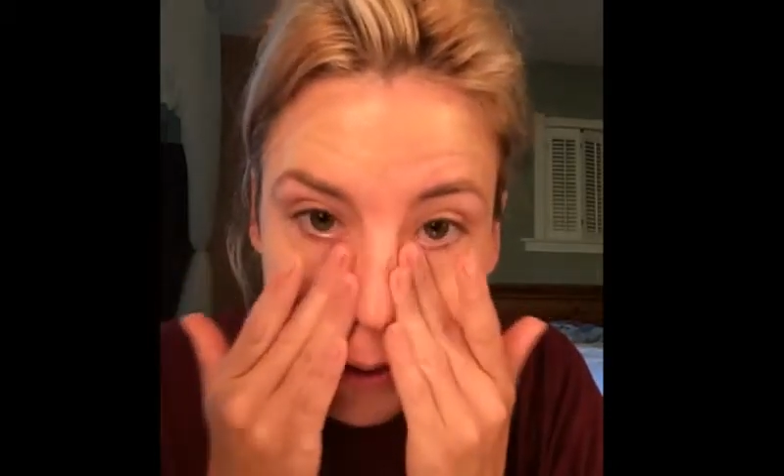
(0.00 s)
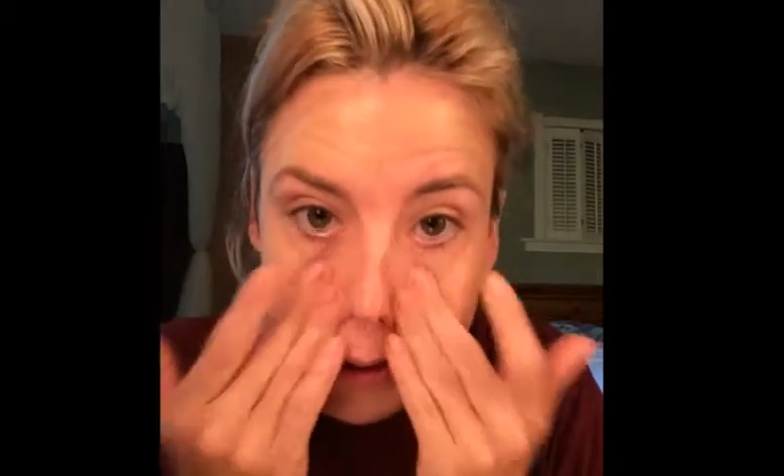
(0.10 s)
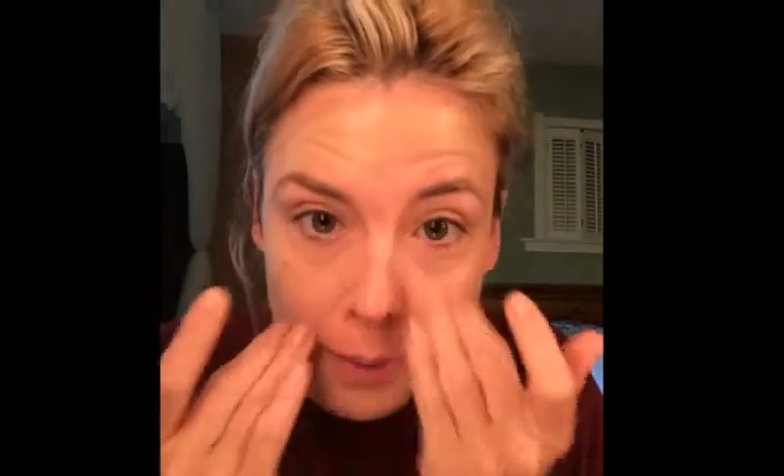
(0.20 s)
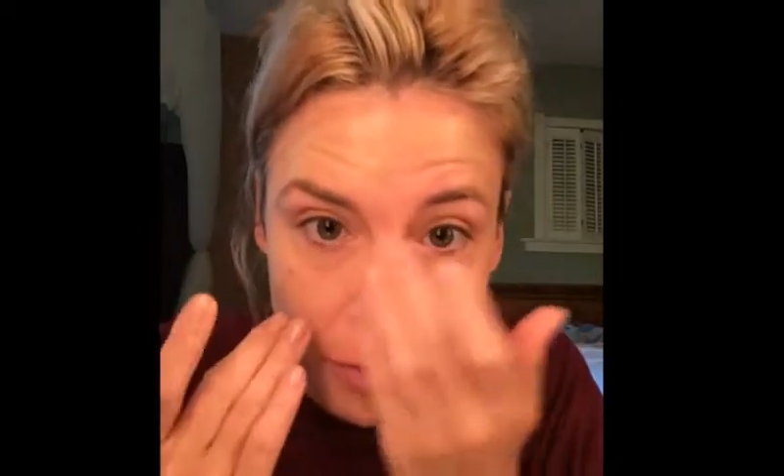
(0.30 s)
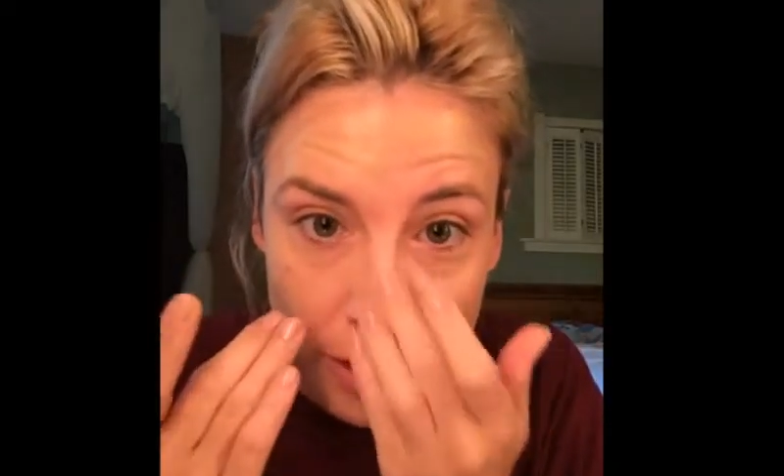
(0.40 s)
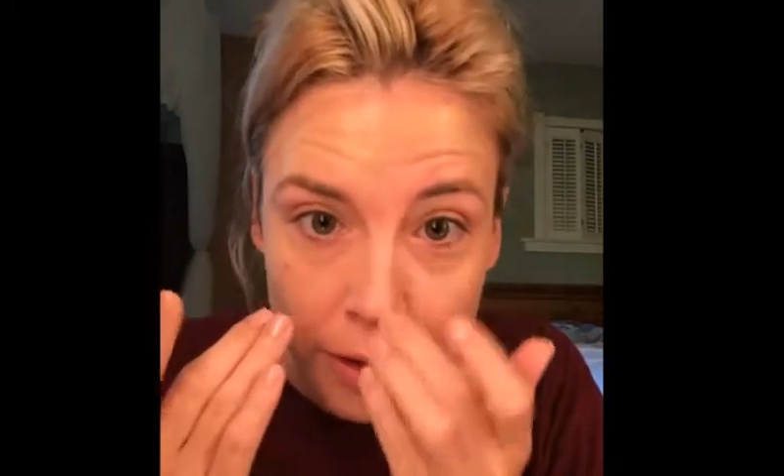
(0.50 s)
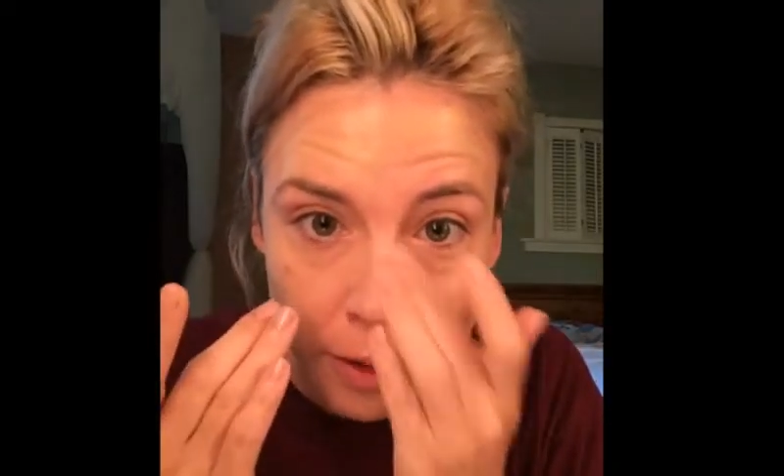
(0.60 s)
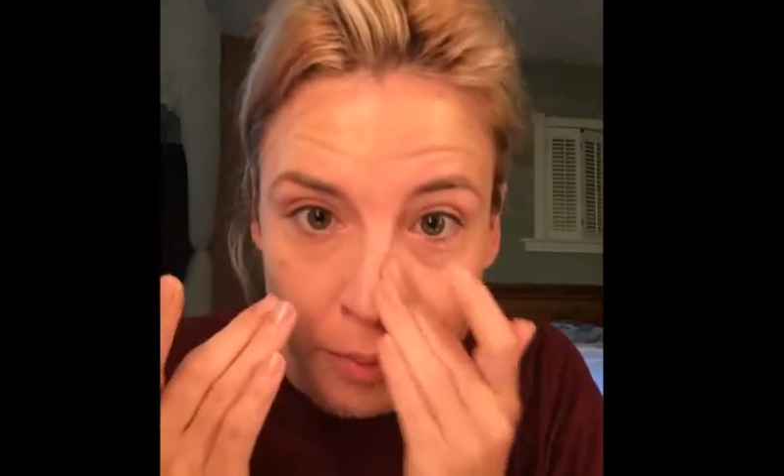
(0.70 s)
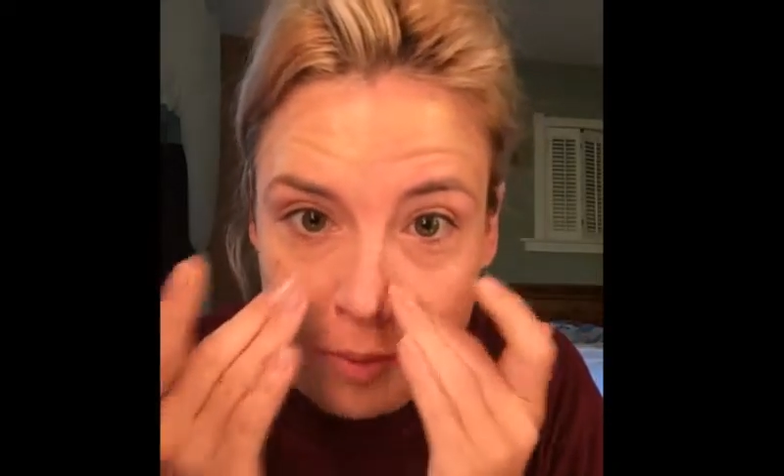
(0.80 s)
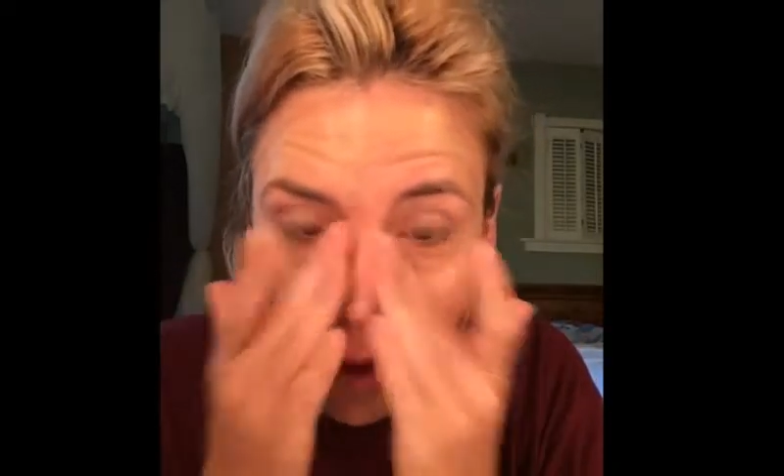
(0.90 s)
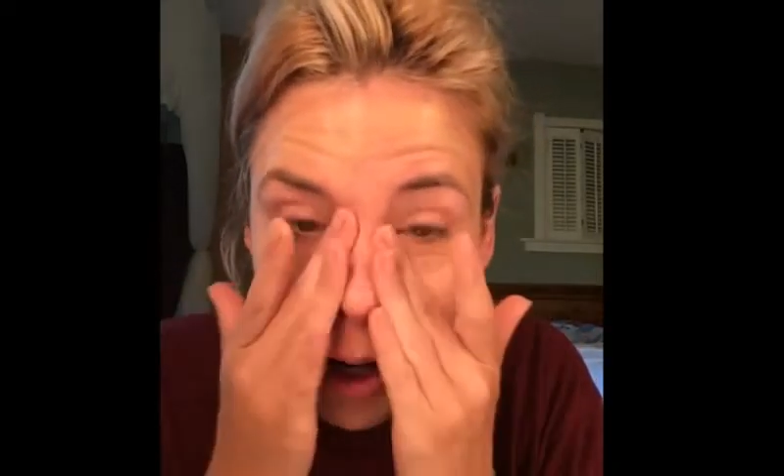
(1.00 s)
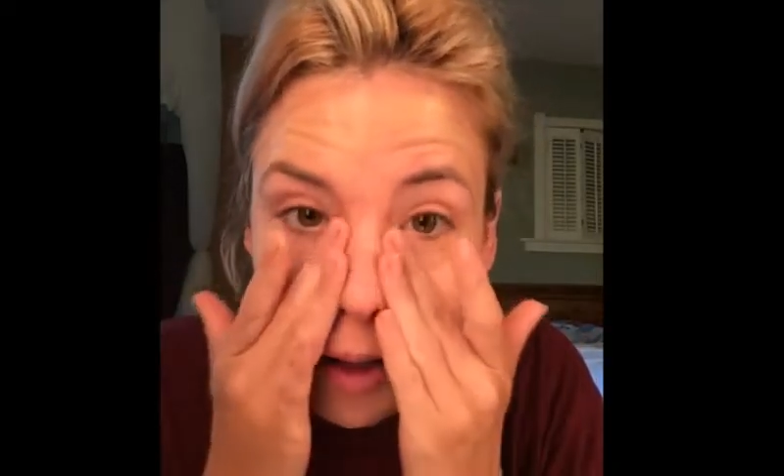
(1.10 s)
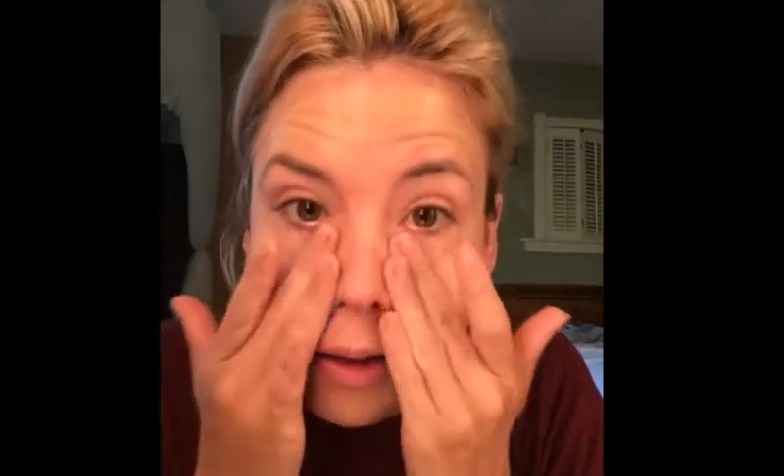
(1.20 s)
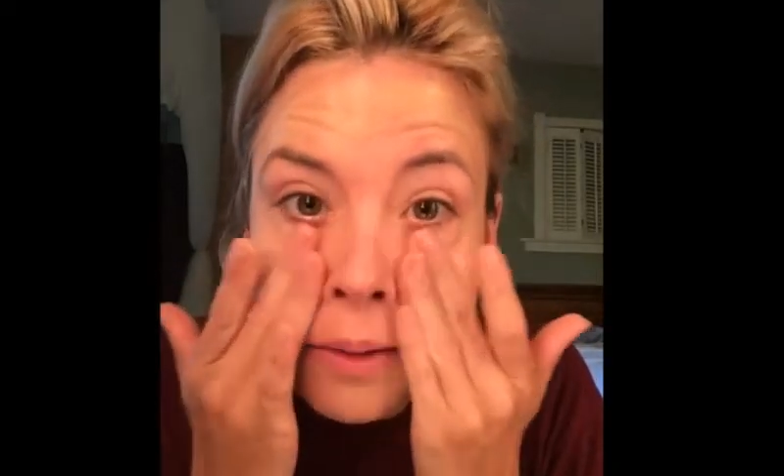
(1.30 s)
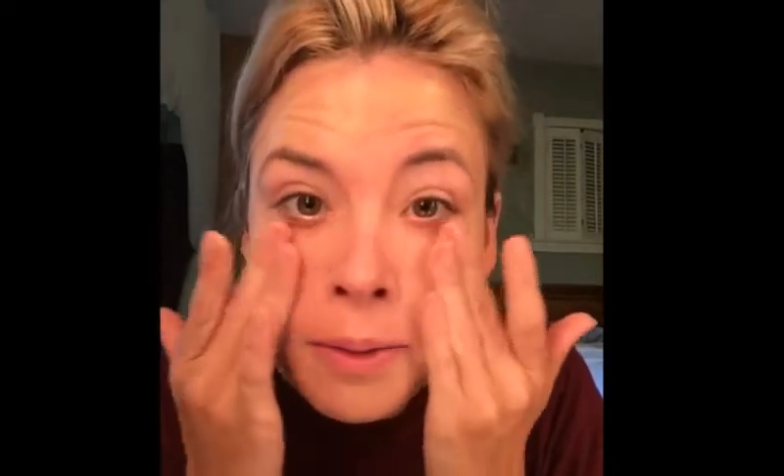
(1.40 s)
again, I'm trying to
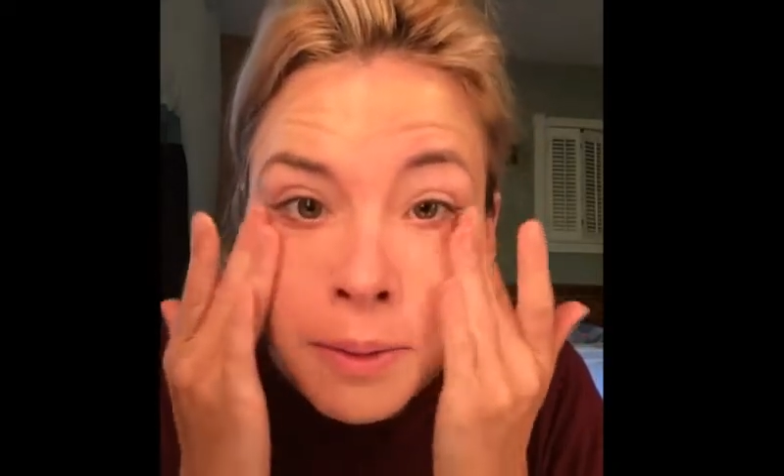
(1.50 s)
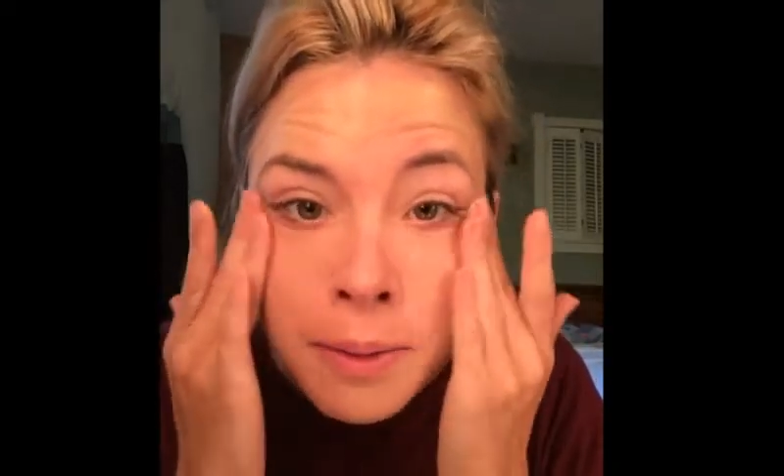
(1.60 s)
provide,